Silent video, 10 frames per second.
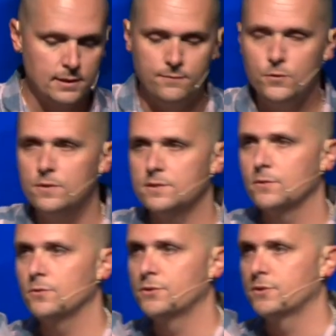give you this
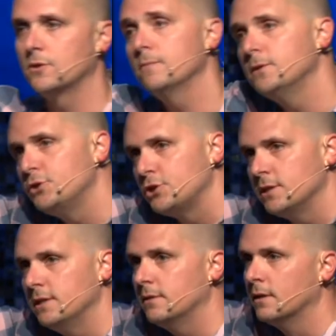little sermon
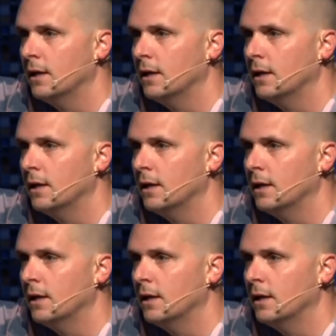sheet